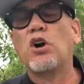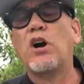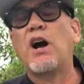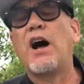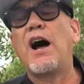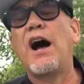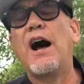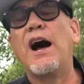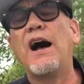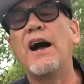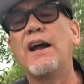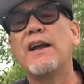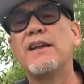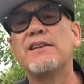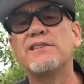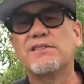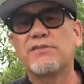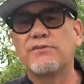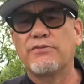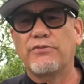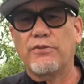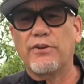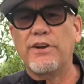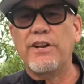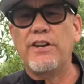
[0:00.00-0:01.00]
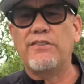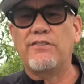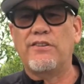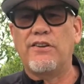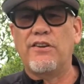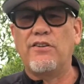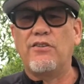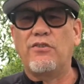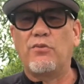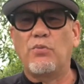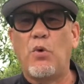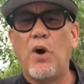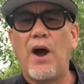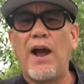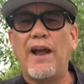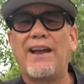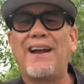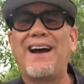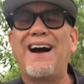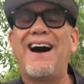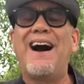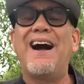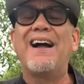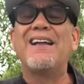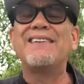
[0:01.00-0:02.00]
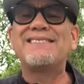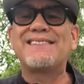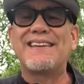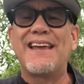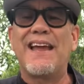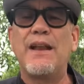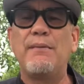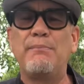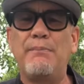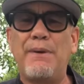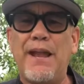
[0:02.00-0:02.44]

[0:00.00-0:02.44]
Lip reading: kinds of reasons why content